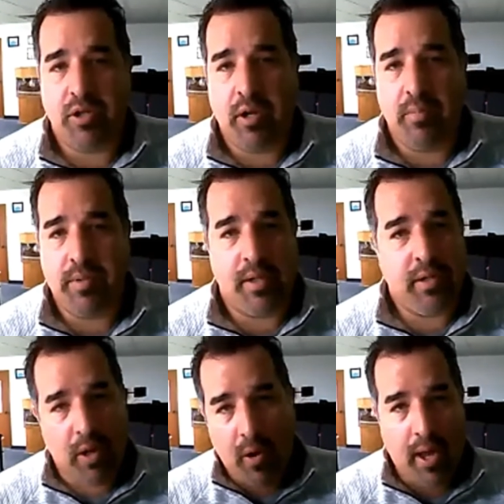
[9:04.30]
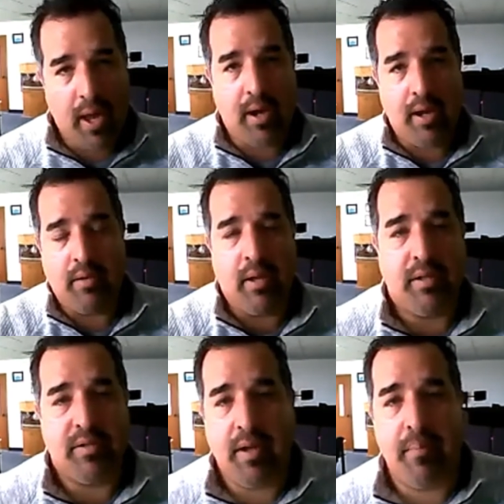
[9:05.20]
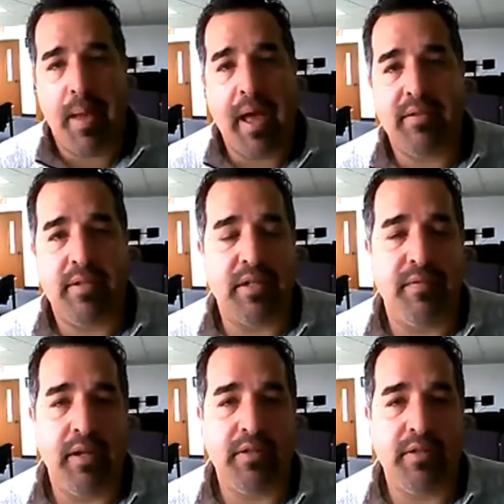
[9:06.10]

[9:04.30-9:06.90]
comes in, to go ahead and step back 6 feet,